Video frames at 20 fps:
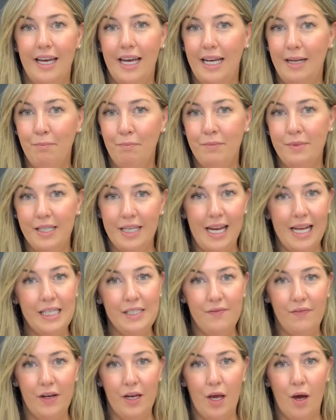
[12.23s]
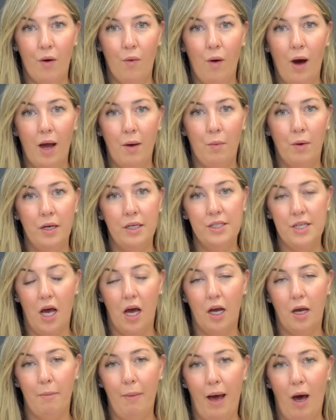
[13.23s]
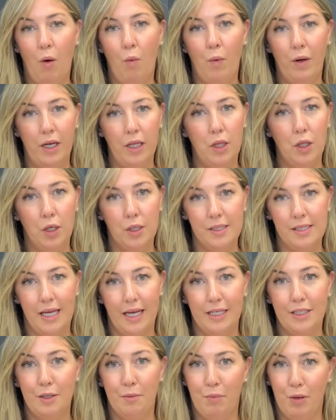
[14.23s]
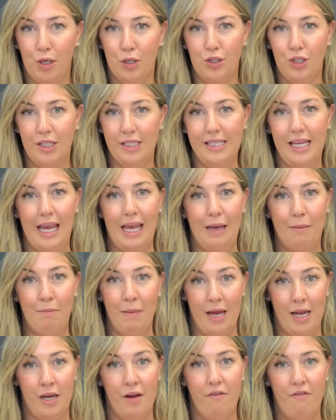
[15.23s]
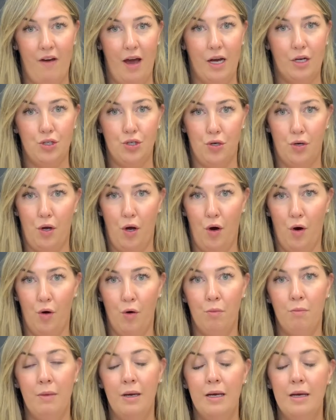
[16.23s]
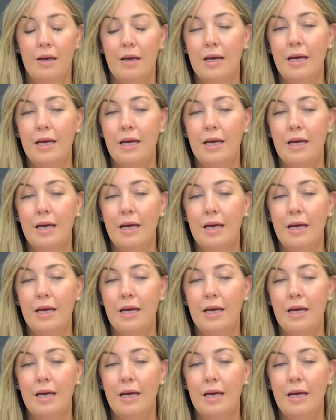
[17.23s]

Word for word: In today's video, I want to talk about what it looks like to purchase a manufactured home,